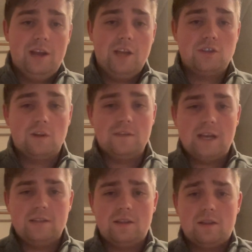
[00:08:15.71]
It serves
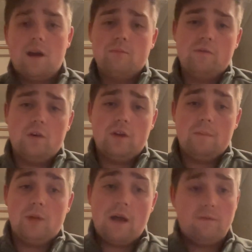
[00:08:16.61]
as a
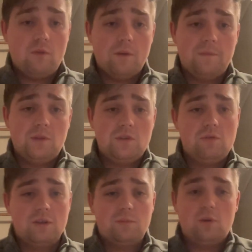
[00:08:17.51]
thought-provoking platform to
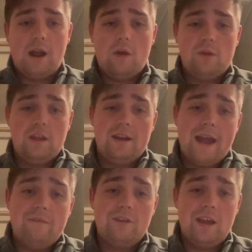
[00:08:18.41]
explore how we can
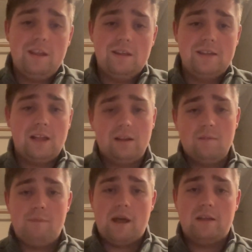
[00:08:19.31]
navigate the
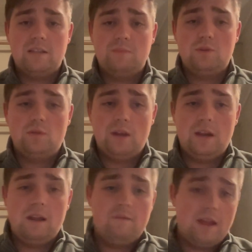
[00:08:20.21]
delicate balance
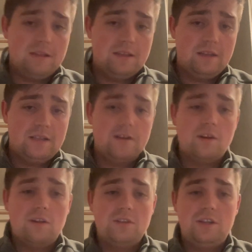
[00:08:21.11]
between advancing
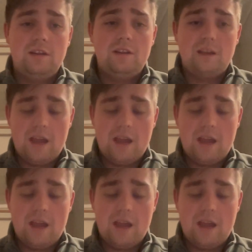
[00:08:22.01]
technology